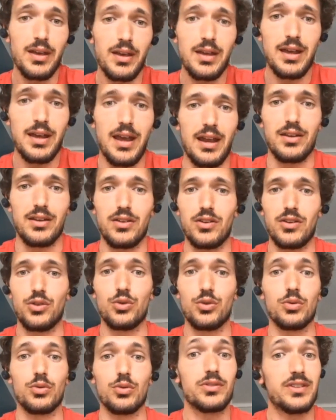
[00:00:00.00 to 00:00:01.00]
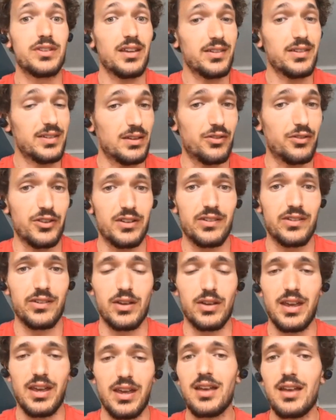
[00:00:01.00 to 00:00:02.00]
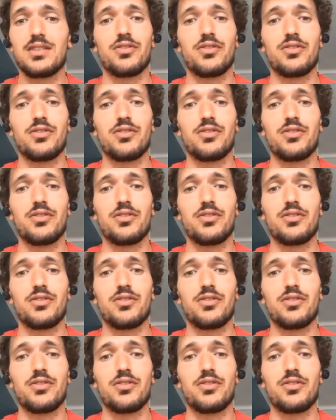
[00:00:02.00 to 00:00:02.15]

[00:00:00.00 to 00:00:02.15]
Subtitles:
And you test if it's the case.